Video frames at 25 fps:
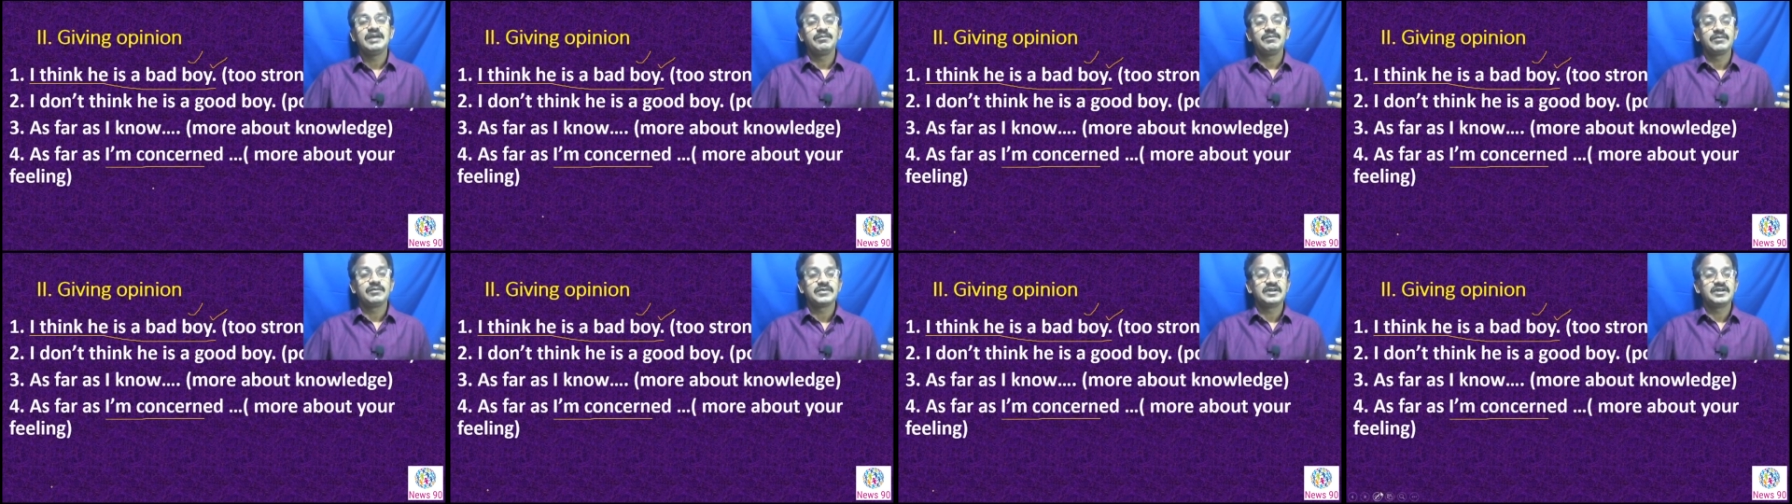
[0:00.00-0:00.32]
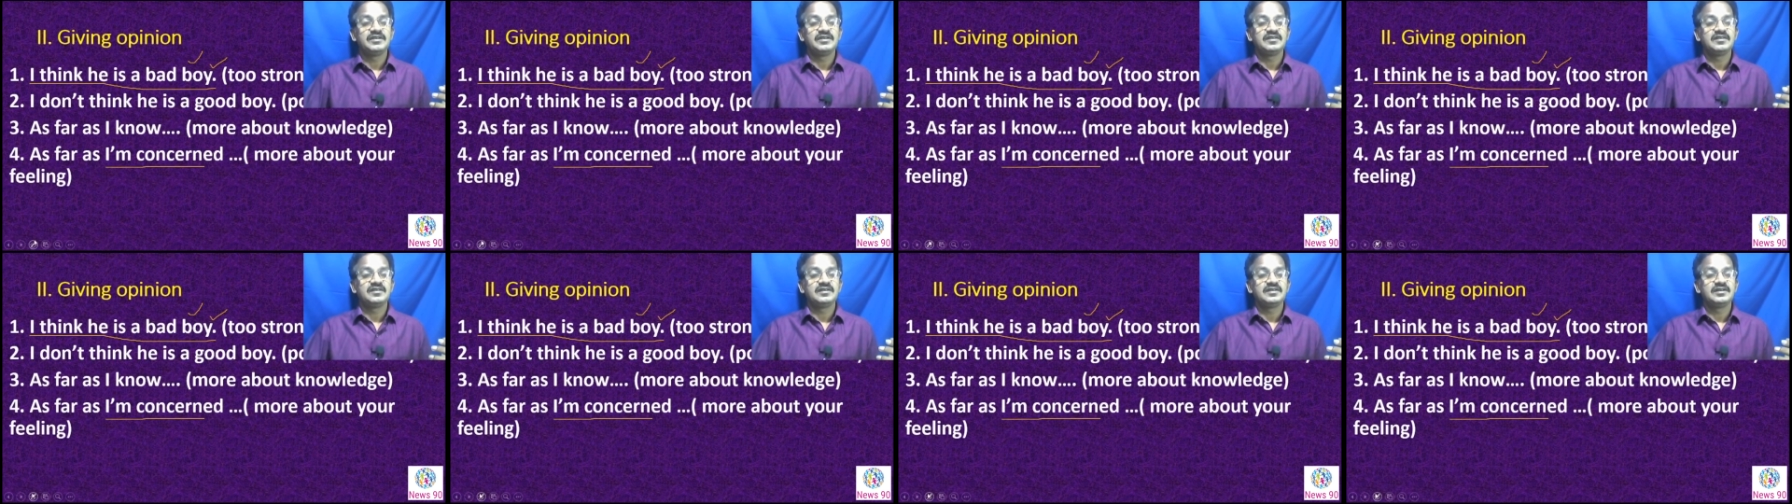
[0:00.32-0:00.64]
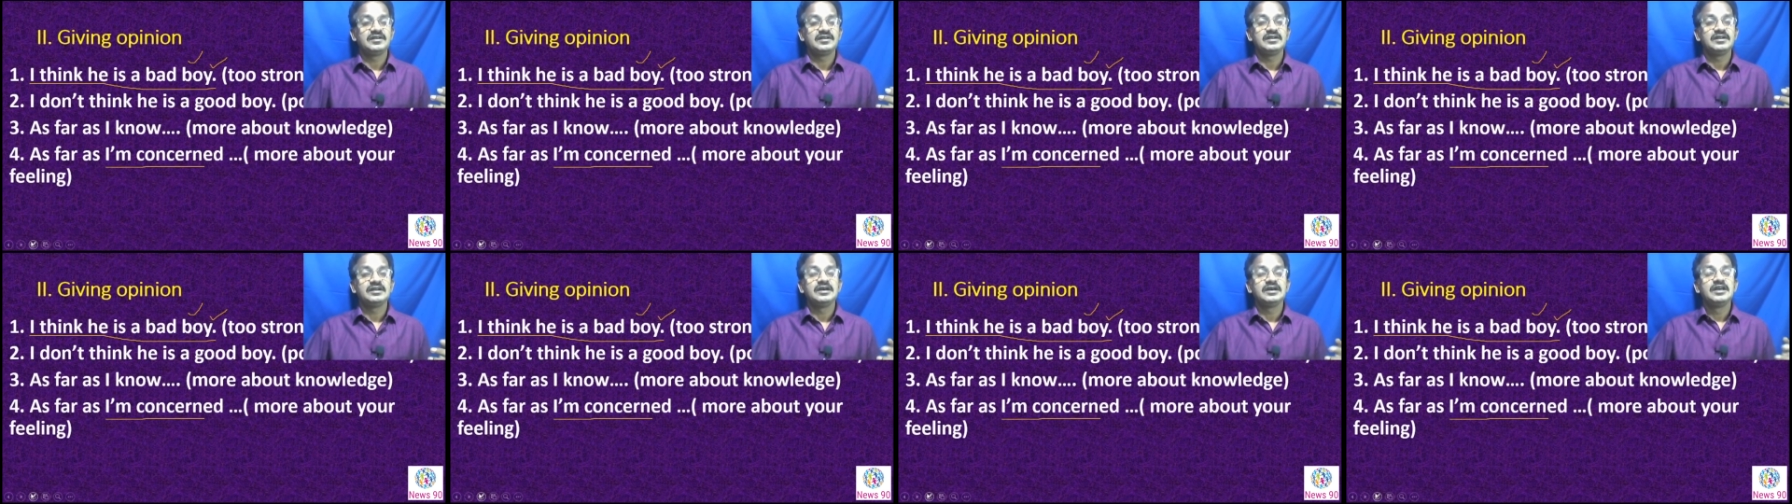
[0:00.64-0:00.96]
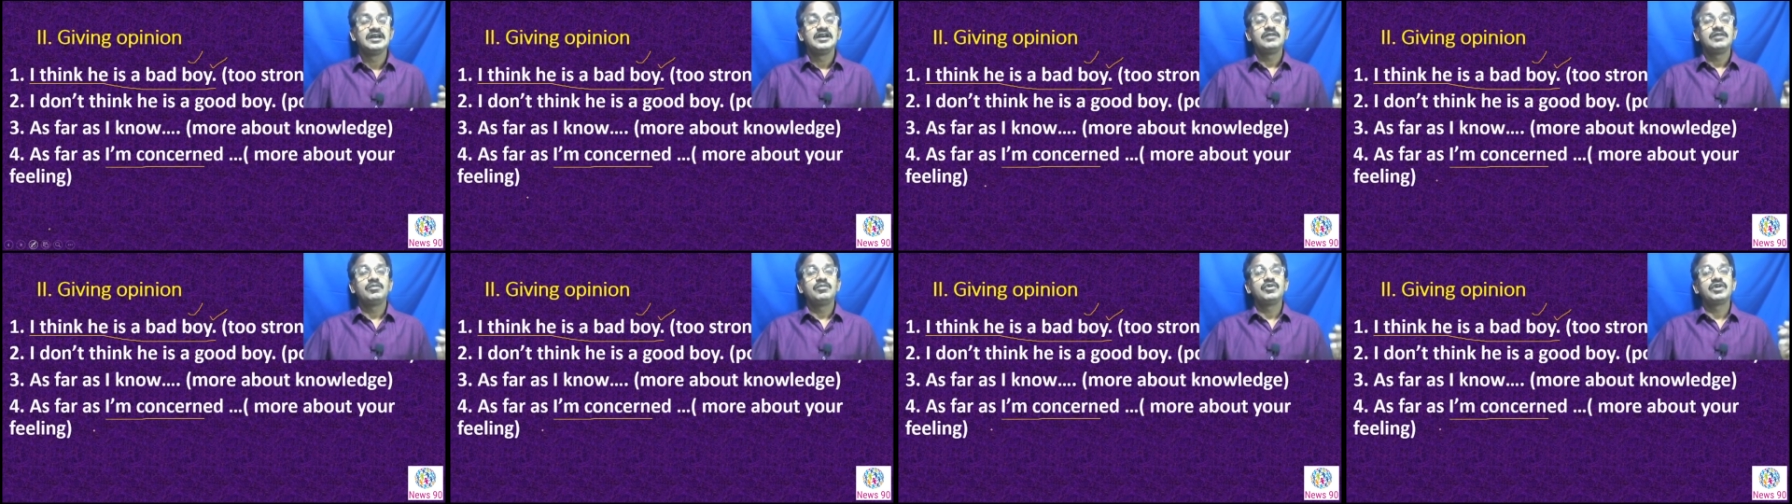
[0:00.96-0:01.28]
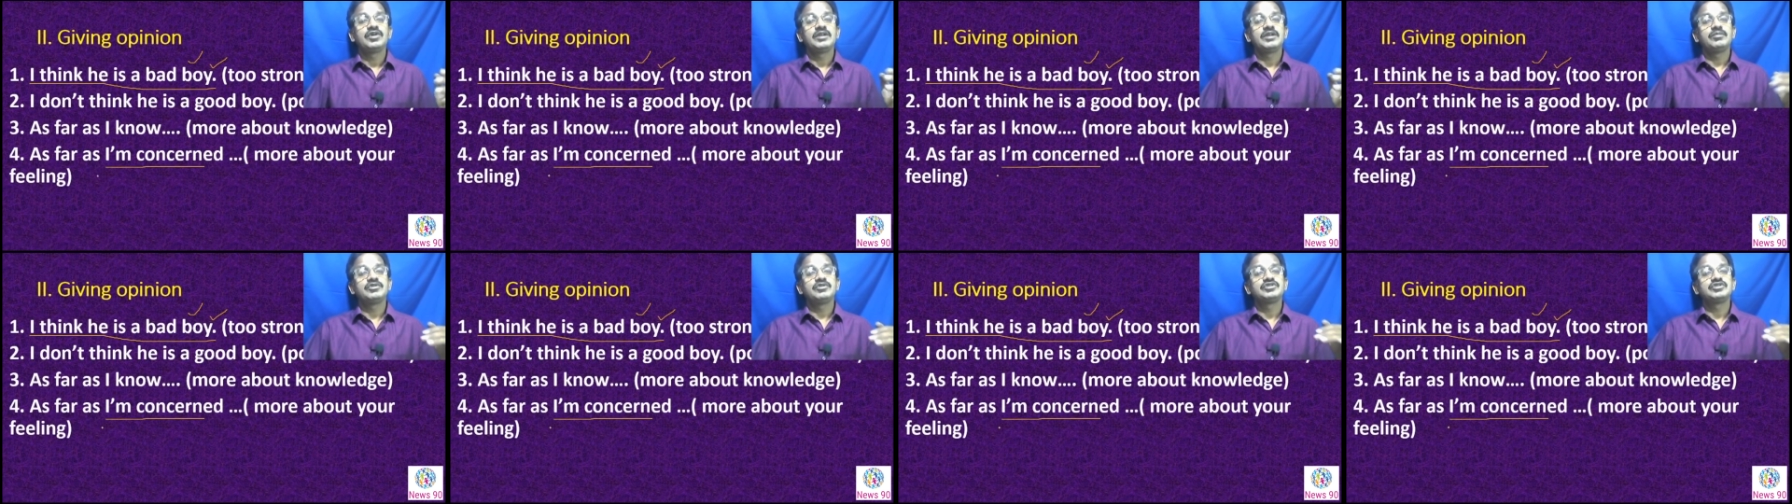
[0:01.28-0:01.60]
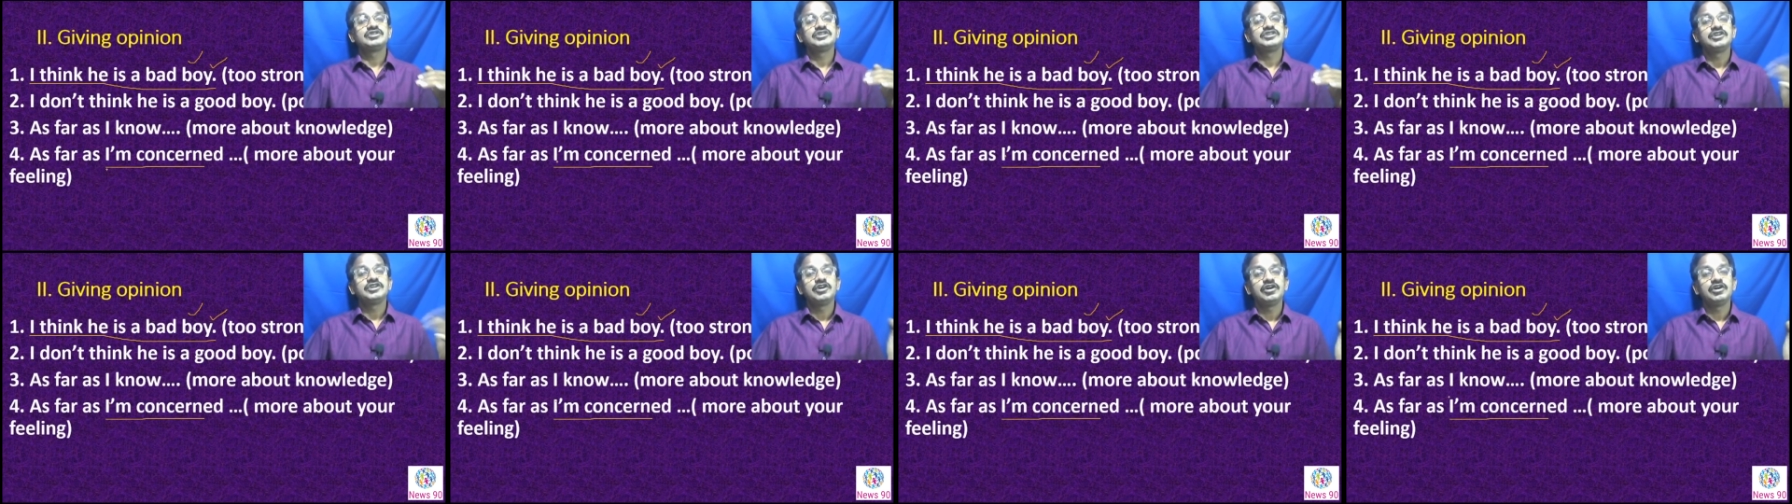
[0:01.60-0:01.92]
I am concerned more
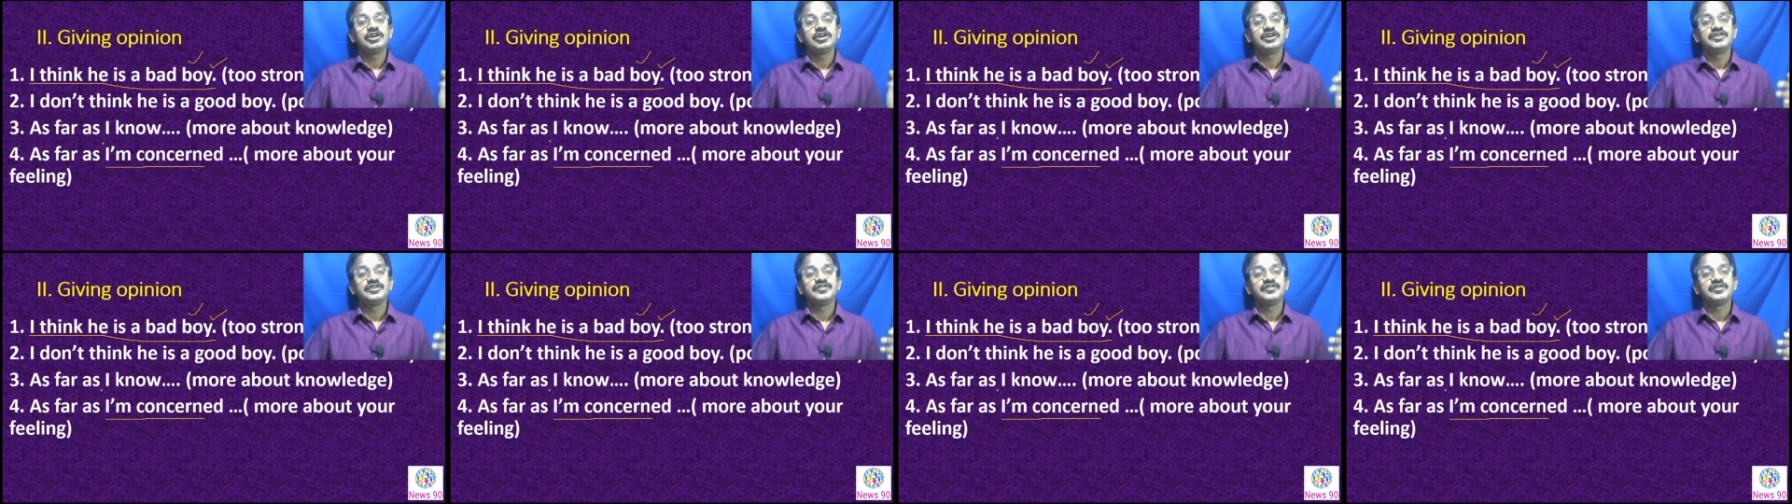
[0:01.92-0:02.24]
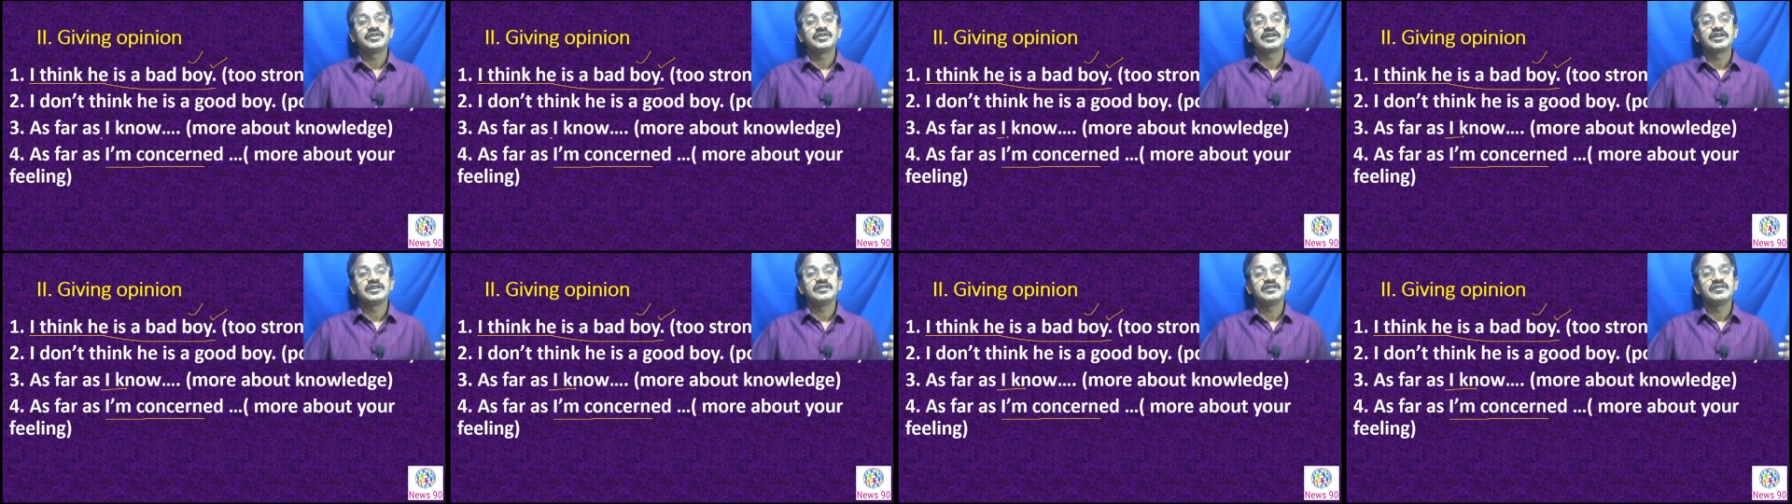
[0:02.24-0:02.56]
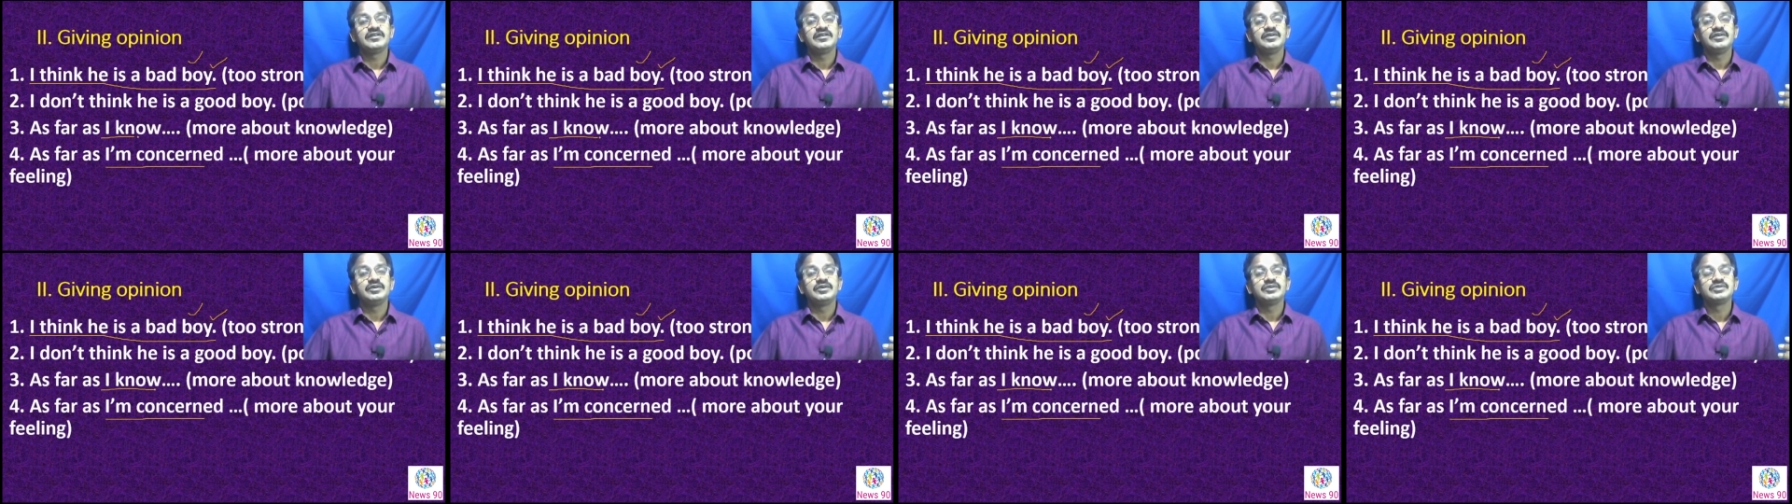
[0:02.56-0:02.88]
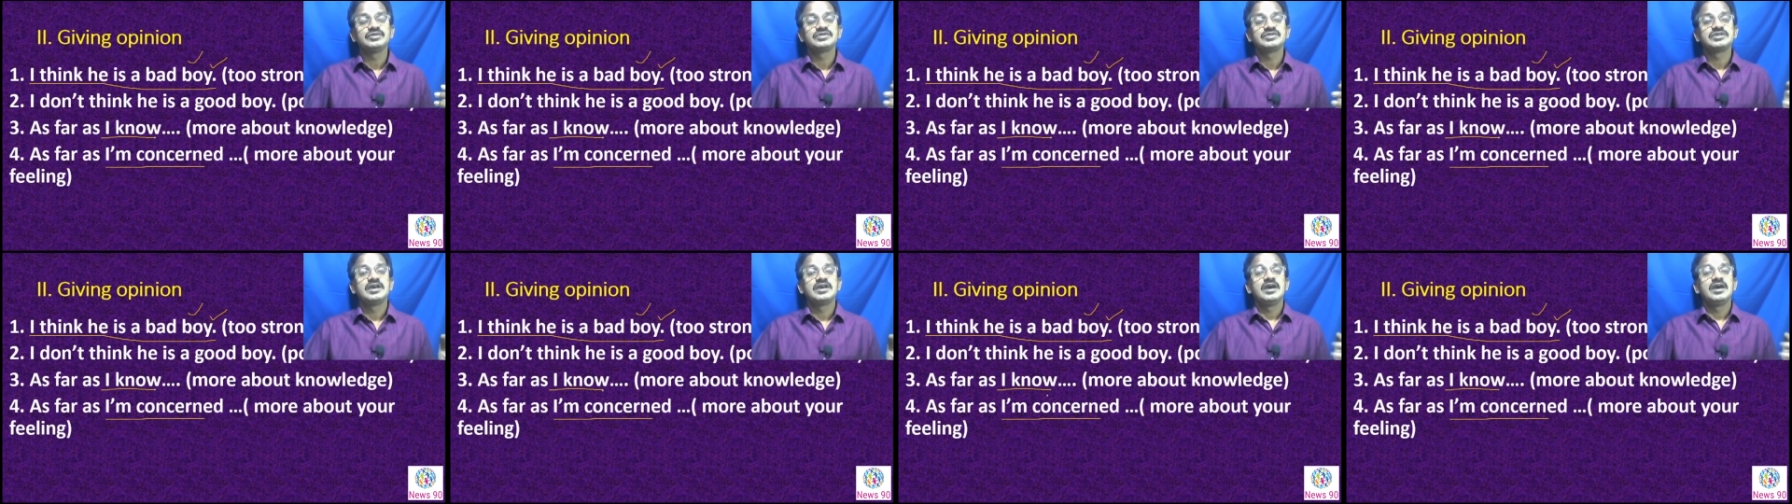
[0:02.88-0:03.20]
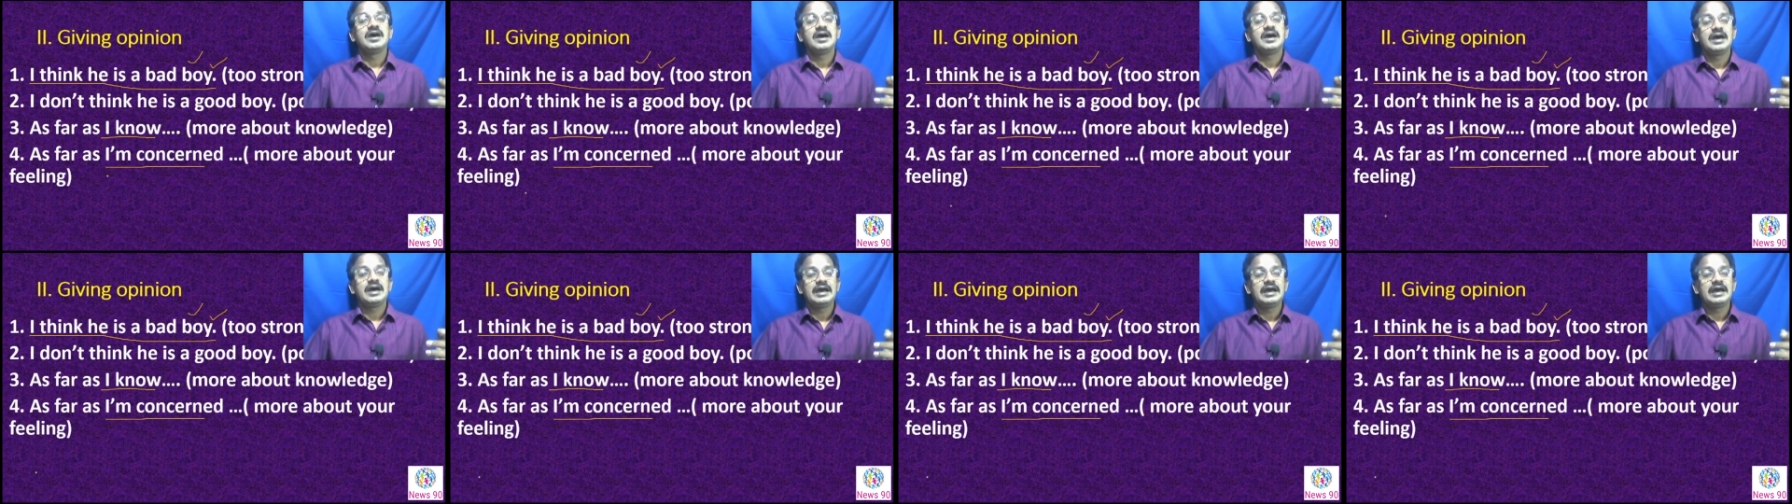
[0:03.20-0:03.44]
about knowledge you can use